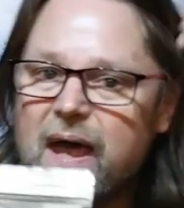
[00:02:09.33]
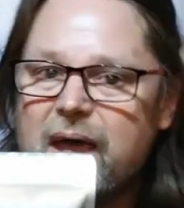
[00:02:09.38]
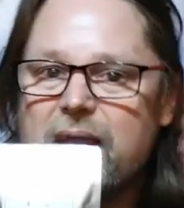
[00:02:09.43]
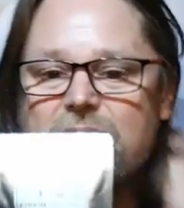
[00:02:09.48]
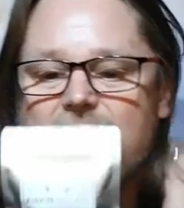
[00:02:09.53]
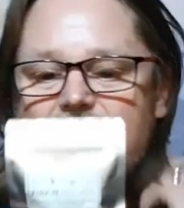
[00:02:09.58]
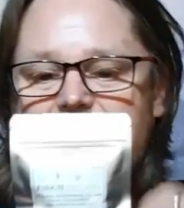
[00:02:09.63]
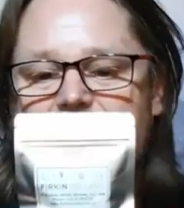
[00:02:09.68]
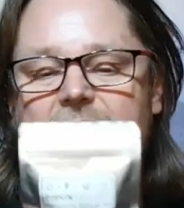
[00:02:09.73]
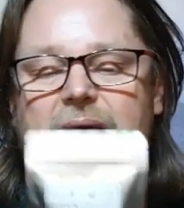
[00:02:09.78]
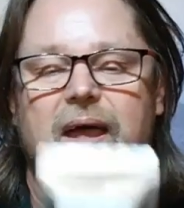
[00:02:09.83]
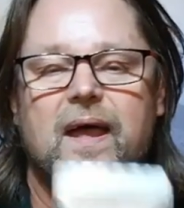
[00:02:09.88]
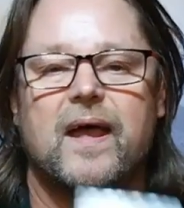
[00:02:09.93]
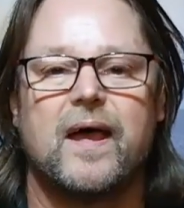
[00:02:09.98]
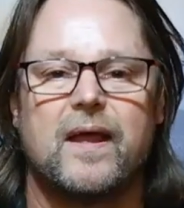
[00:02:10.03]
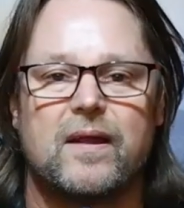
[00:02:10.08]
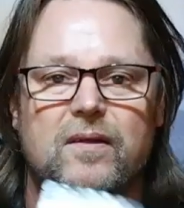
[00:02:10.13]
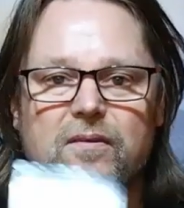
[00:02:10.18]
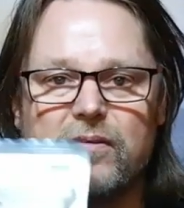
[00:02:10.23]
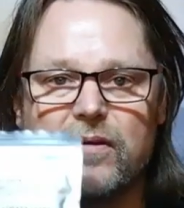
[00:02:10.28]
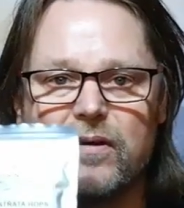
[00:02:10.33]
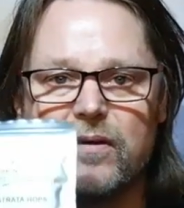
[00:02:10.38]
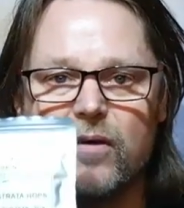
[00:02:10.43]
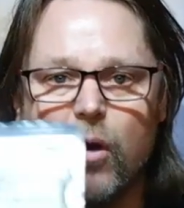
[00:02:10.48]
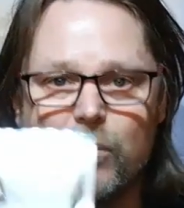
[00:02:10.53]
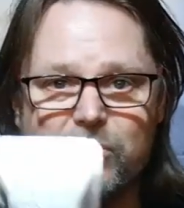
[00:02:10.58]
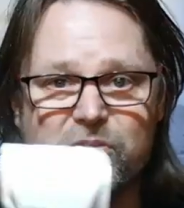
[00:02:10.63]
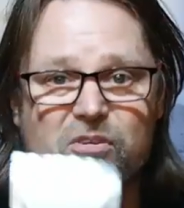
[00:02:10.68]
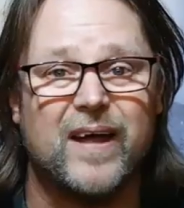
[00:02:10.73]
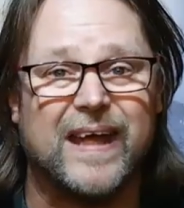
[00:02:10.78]
out of the
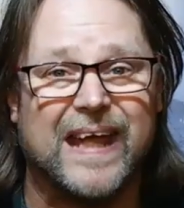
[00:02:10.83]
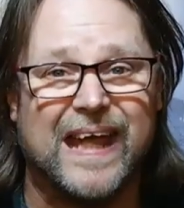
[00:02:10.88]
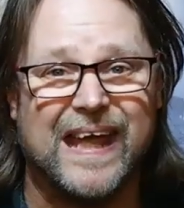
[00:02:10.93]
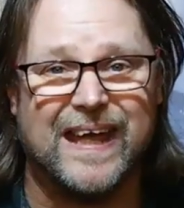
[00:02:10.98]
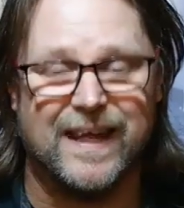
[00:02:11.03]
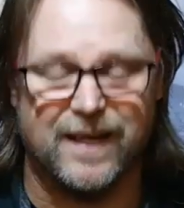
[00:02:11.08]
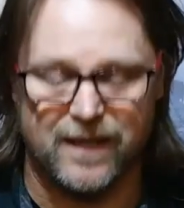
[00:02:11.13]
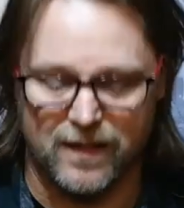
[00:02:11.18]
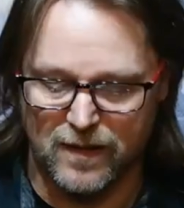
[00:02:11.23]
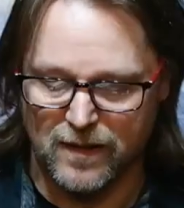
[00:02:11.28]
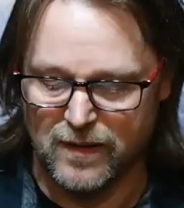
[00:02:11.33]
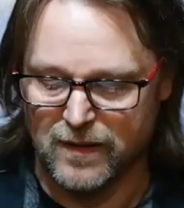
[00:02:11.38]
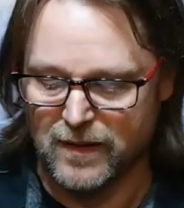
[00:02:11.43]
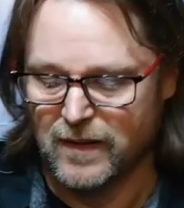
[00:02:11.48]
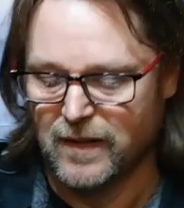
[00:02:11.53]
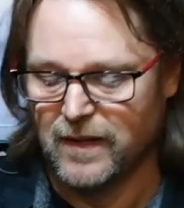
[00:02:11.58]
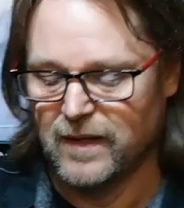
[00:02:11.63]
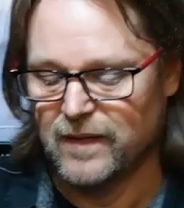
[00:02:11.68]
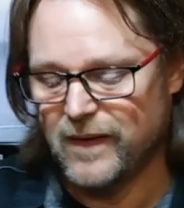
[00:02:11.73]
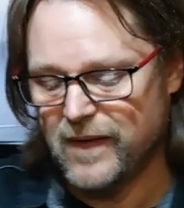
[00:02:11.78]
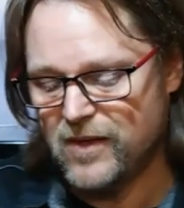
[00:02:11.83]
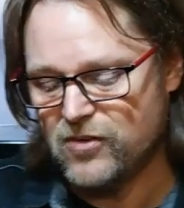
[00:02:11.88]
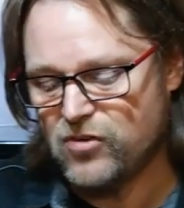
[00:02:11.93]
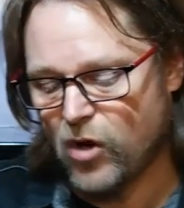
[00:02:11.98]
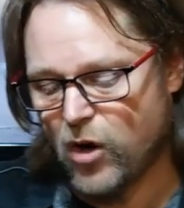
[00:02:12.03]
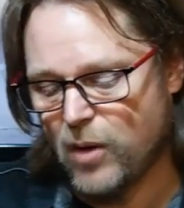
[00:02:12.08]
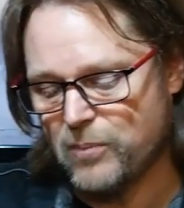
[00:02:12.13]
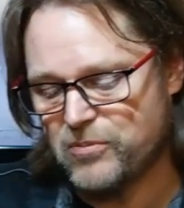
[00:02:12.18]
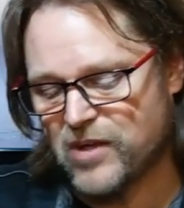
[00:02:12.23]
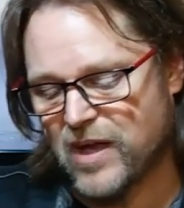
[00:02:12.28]
hops I can. These
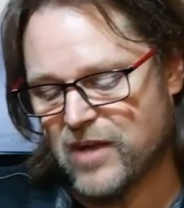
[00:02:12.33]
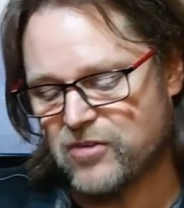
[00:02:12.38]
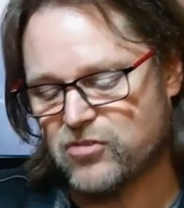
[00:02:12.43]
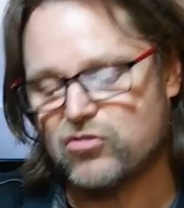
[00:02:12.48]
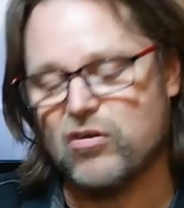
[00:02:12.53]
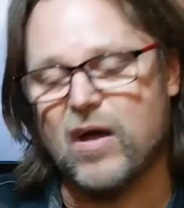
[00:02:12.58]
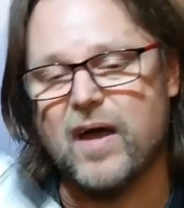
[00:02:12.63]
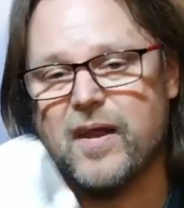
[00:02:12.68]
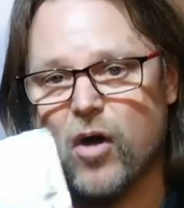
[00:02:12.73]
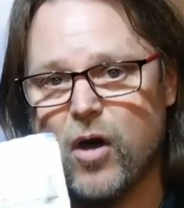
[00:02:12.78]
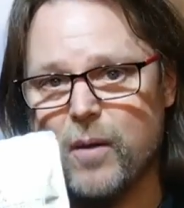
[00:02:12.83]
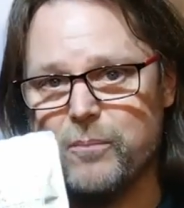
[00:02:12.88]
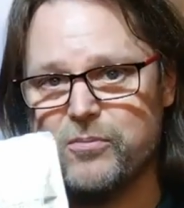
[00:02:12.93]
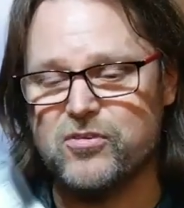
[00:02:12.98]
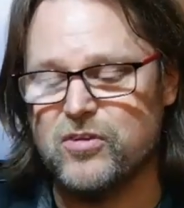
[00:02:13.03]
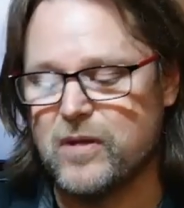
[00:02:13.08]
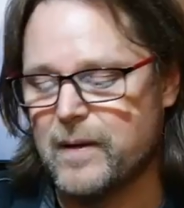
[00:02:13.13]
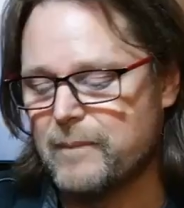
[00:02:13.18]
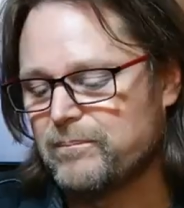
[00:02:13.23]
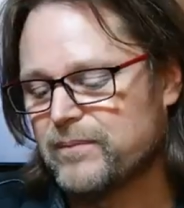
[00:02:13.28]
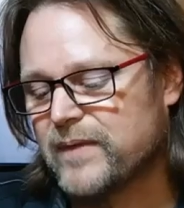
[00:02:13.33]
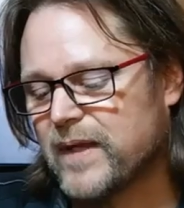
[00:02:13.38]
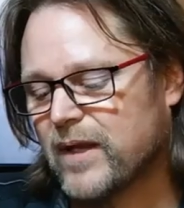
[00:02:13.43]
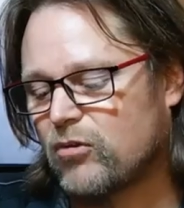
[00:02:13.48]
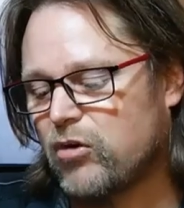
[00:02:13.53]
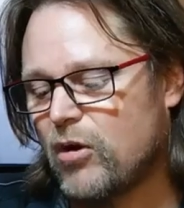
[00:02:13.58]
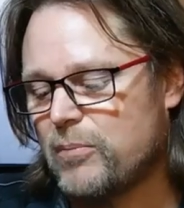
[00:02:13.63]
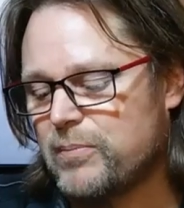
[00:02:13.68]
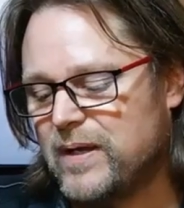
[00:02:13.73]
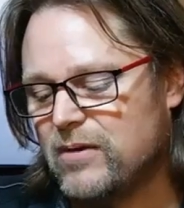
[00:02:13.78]
hops are Strata Hops. Their
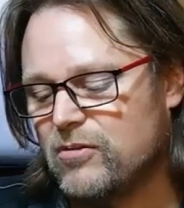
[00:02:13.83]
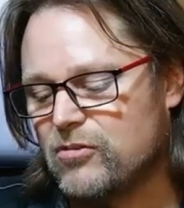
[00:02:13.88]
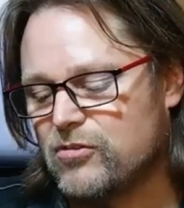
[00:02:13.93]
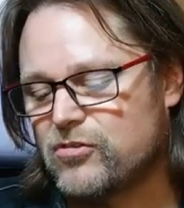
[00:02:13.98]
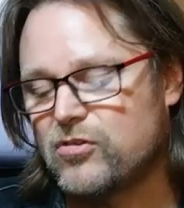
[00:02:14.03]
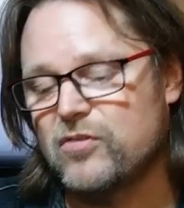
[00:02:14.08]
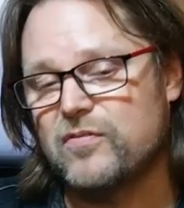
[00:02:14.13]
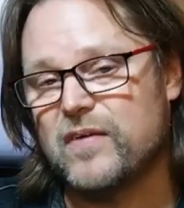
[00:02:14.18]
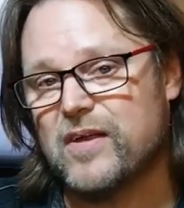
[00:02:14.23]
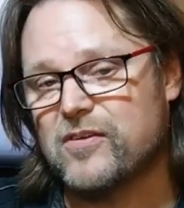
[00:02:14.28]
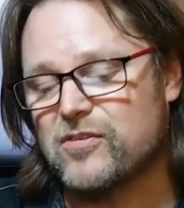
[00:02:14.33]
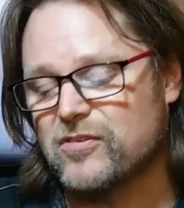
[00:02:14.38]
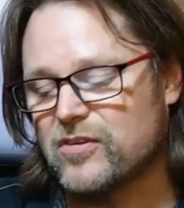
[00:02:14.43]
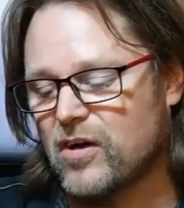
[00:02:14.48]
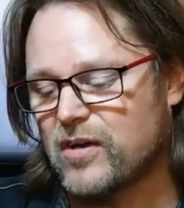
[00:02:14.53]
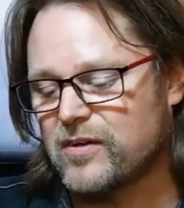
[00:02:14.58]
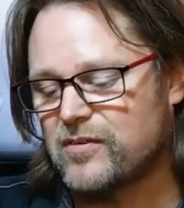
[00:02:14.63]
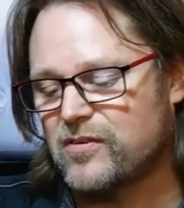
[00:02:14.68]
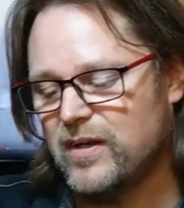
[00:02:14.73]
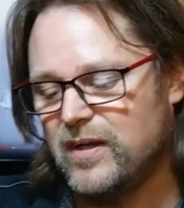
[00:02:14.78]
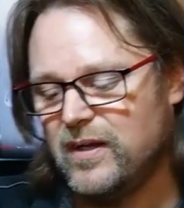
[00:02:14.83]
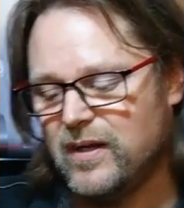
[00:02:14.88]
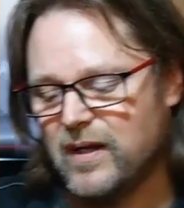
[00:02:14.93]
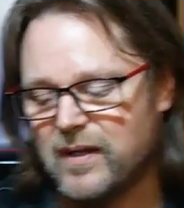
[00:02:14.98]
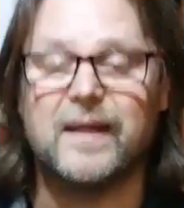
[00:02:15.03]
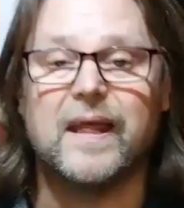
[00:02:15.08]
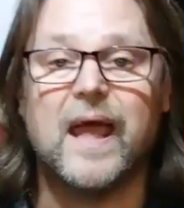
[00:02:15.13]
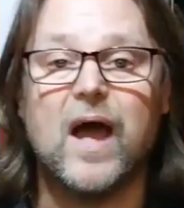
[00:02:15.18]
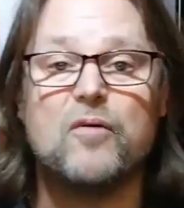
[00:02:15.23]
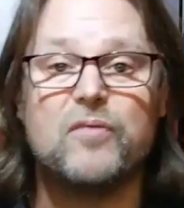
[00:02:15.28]
crop year is 2019
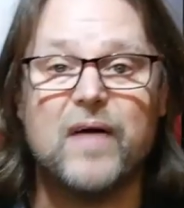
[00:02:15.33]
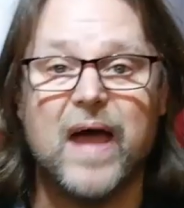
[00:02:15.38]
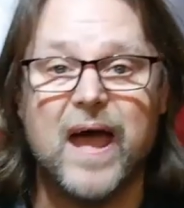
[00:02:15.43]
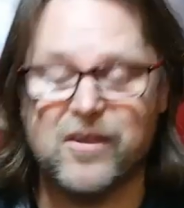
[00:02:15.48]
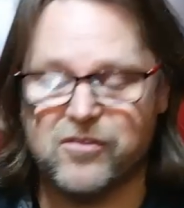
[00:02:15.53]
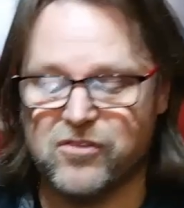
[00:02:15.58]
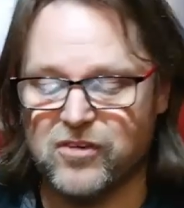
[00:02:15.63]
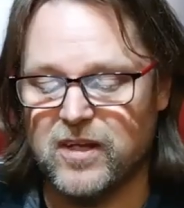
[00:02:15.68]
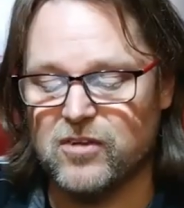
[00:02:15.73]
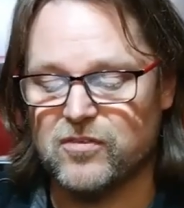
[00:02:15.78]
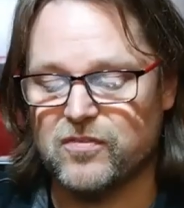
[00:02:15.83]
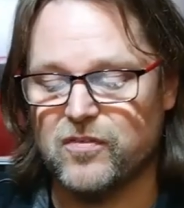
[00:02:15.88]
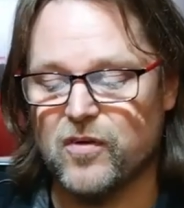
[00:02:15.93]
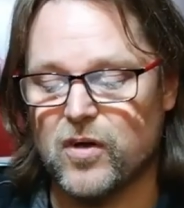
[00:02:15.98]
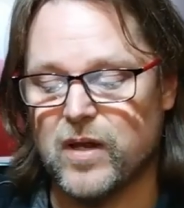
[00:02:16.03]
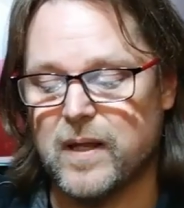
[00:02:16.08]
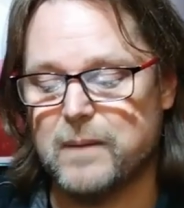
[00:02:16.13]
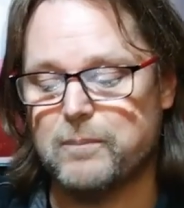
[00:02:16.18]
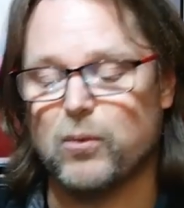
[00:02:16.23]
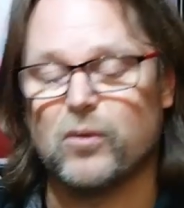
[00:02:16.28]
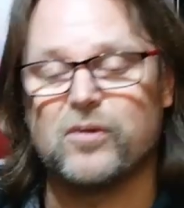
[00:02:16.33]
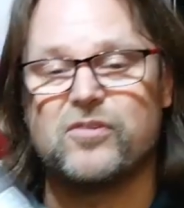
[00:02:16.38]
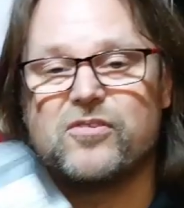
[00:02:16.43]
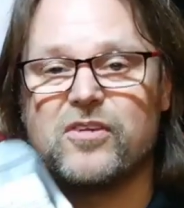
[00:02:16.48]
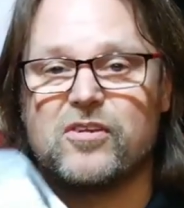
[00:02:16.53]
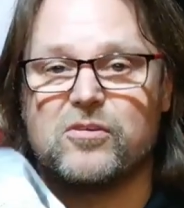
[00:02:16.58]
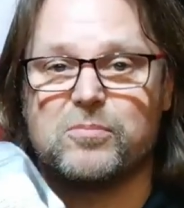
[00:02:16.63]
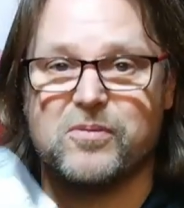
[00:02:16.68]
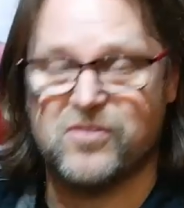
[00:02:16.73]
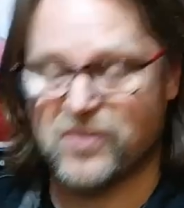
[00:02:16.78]
and the alpha acid is
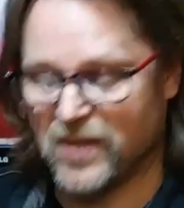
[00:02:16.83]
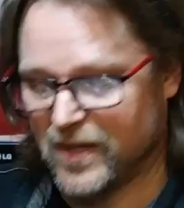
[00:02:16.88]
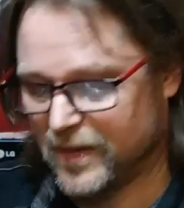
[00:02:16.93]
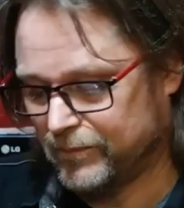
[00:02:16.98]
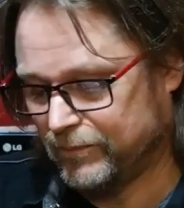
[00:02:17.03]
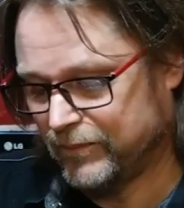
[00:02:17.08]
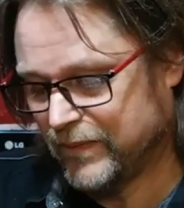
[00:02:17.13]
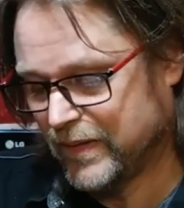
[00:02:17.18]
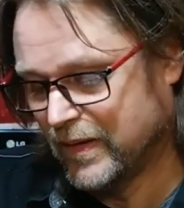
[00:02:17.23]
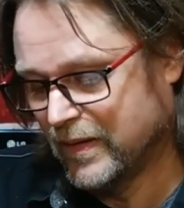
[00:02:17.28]
13.6%.